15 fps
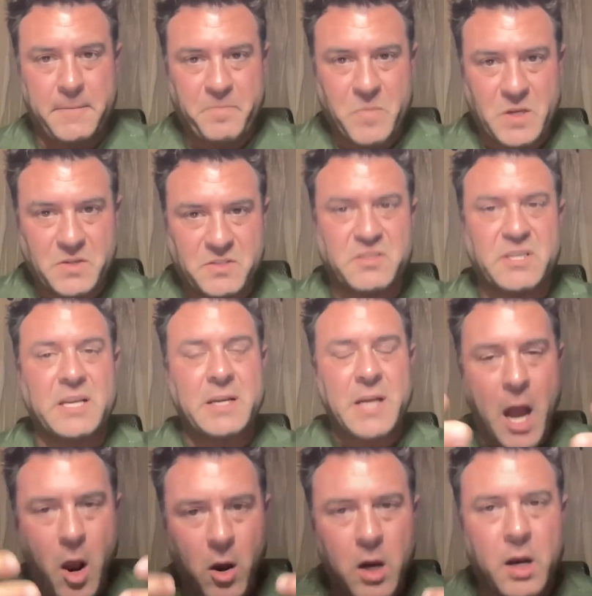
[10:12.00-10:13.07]
send
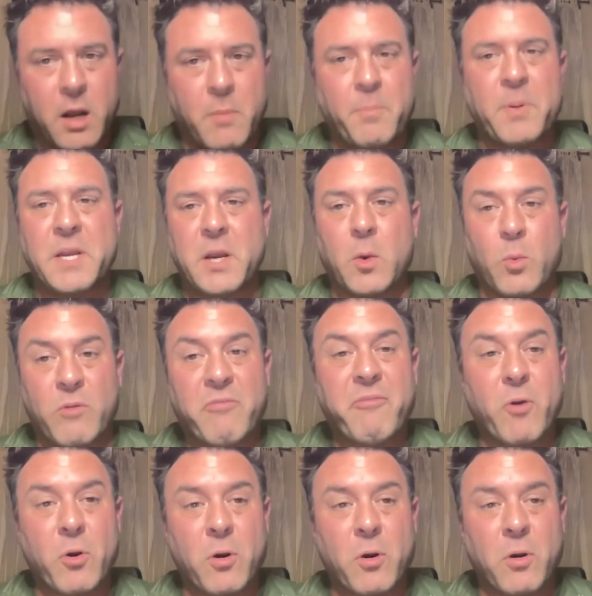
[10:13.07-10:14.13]
our company a
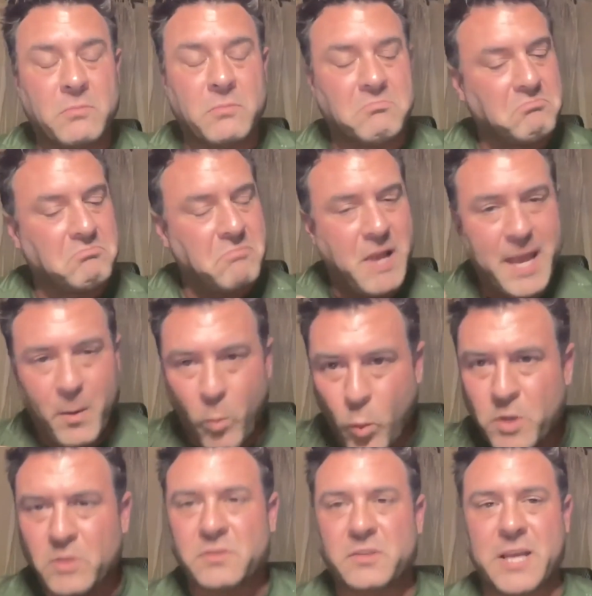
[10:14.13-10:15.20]
referral and
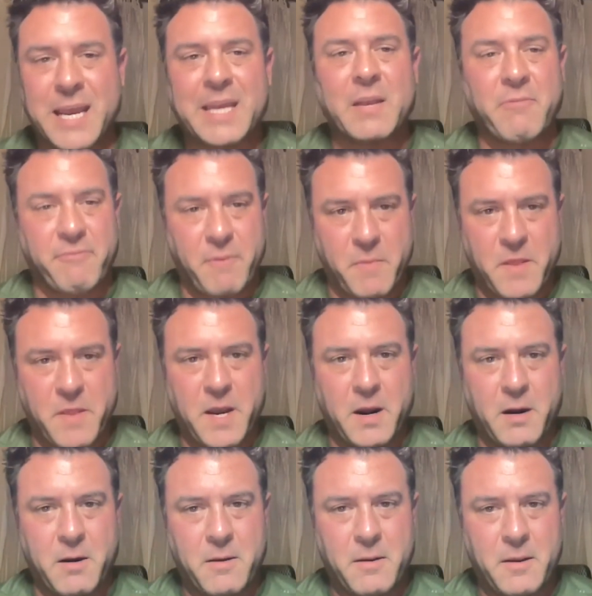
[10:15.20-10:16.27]
we'll take it from there.